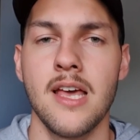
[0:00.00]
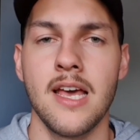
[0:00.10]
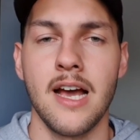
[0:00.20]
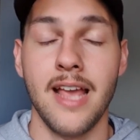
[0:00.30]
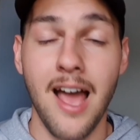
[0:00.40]

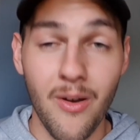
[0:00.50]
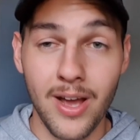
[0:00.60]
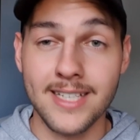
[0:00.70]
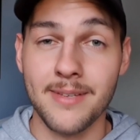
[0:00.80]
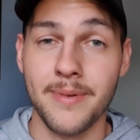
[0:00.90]
I can't
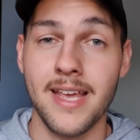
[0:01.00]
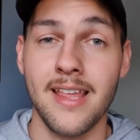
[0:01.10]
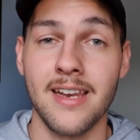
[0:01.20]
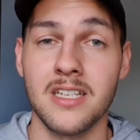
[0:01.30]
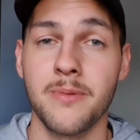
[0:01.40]
wait to be there
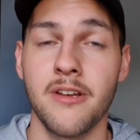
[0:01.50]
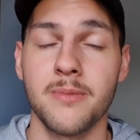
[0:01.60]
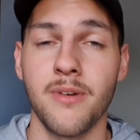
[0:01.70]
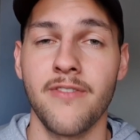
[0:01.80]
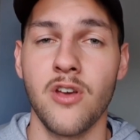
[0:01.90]
and experience
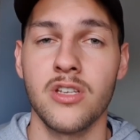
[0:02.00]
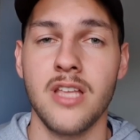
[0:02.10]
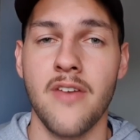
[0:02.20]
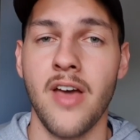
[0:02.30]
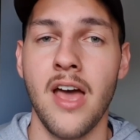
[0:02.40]
my first
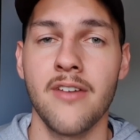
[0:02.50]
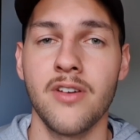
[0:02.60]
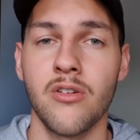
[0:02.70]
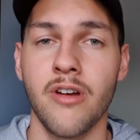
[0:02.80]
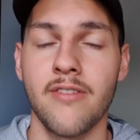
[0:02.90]
ever
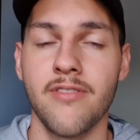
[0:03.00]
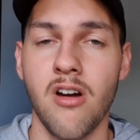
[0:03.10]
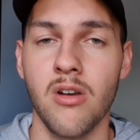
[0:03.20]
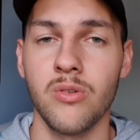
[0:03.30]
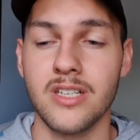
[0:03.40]
AFL Grand
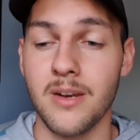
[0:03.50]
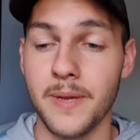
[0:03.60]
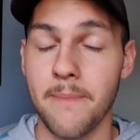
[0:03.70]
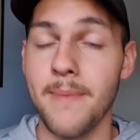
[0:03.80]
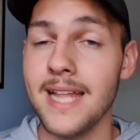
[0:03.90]
Final. It's going to be
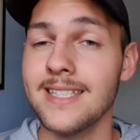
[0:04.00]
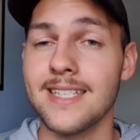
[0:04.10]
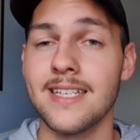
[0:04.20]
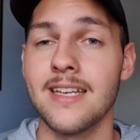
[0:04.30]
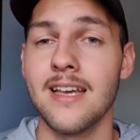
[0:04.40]
immense.